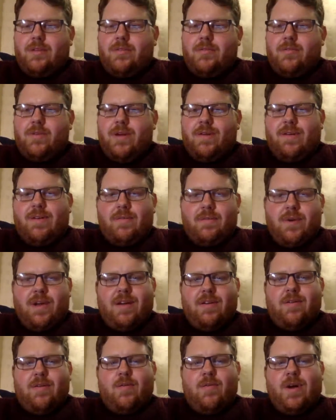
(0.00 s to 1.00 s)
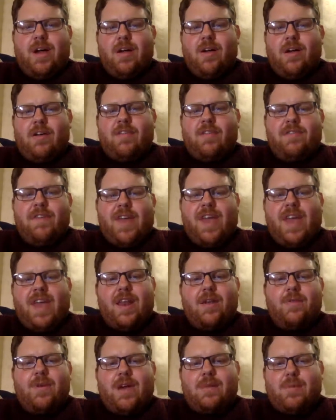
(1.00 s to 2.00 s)
where I fit
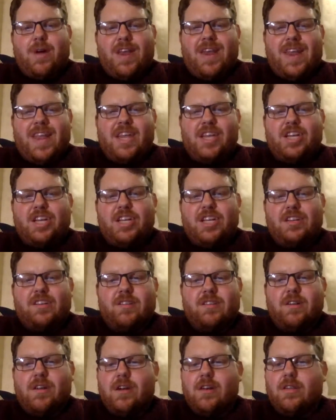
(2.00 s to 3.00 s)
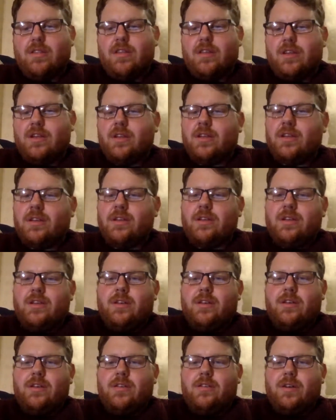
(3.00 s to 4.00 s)
in, where my niche is, kind of thing.
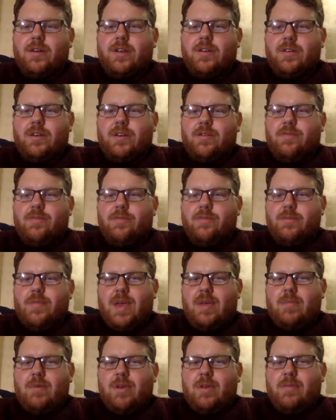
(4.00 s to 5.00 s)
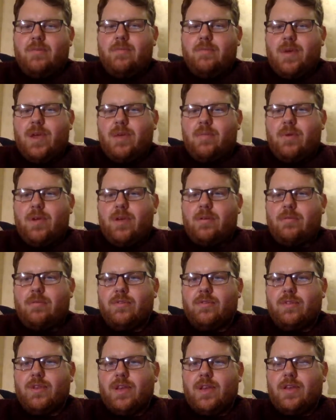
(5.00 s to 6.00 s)
So I don't know. Maybe we'll
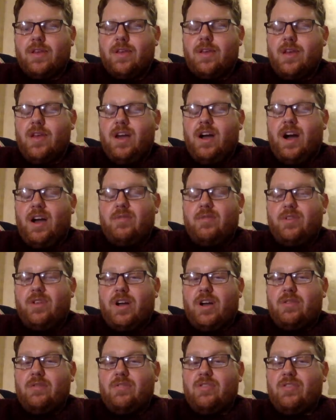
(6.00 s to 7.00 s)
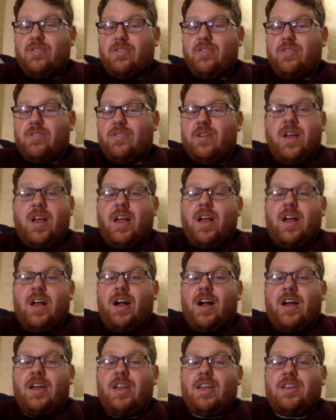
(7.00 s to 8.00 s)
see. I
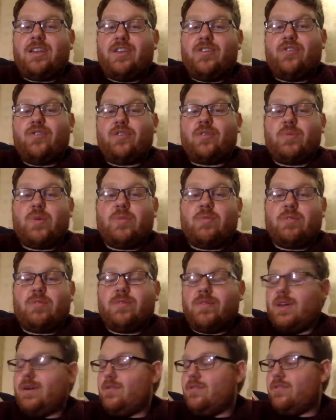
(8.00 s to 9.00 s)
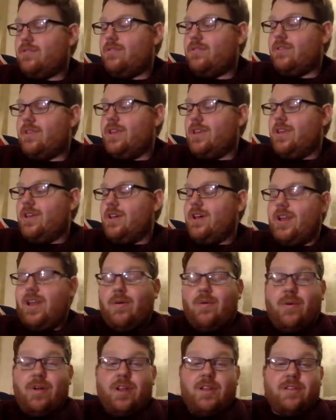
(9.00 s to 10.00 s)
needed to talk to people. That was all, and I
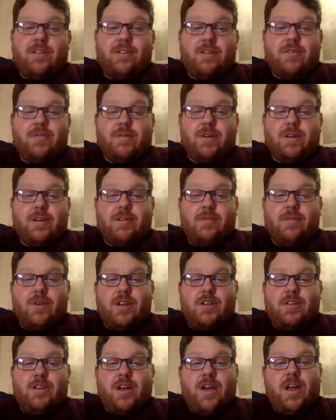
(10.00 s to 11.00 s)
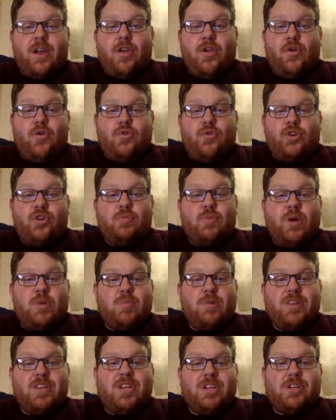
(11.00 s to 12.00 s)
wanted to launch my
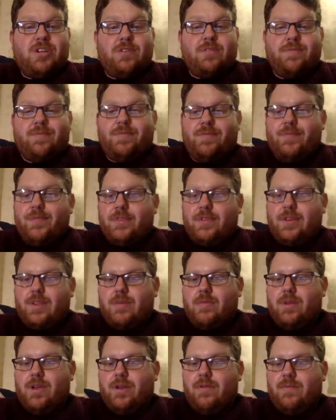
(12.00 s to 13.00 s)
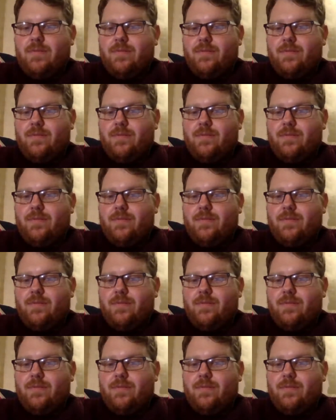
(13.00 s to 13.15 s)
petition. So there we go.